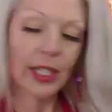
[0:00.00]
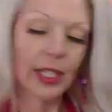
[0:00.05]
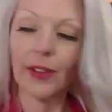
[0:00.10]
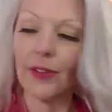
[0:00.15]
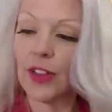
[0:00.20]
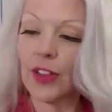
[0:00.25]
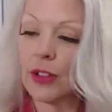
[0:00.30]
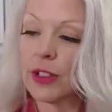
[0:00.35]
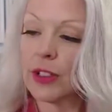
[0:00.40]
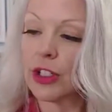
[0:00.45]

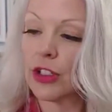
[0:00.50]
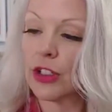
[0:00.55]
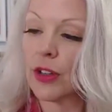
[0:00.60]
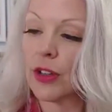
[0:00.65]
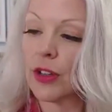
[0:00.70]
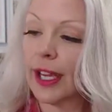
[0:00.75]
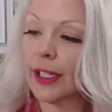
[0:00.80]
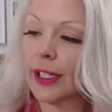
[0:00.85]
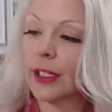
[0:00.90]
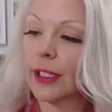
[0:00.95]
give those a
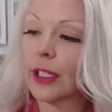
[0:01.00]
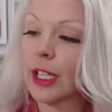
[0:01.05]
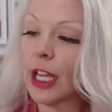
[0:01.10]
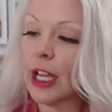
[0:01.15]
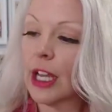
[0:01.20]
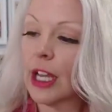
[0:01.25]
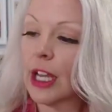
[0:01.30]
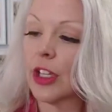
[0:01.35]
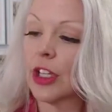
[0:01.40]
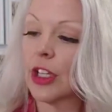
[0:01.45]
try.
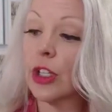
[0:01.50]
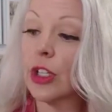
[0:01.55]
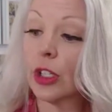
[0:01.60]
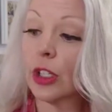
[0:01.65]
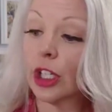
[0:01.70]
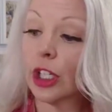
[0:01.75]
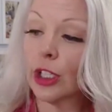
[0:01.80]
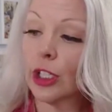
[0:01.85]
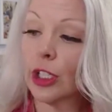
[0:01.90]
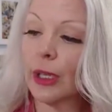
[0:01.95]
The new
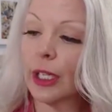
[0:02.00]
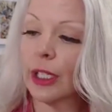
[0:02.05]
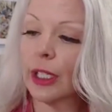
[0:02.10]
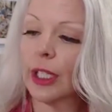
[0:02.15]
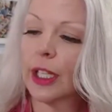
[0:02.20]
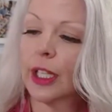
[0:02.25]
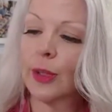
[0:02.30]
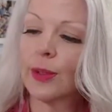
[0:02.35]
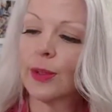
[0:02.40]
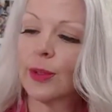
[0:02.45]
cookbook
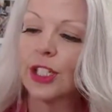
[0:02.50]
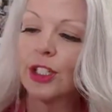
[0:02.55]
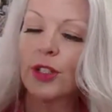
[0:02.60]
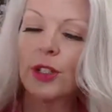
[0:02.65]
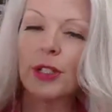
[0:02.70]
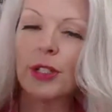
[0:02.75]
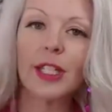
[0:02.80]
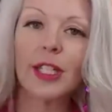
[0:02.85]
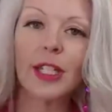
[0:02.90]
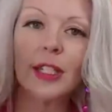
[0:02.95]
was
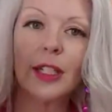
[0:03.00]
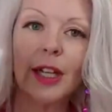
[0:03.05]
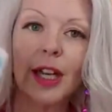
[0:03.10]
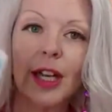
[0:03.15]
interesting.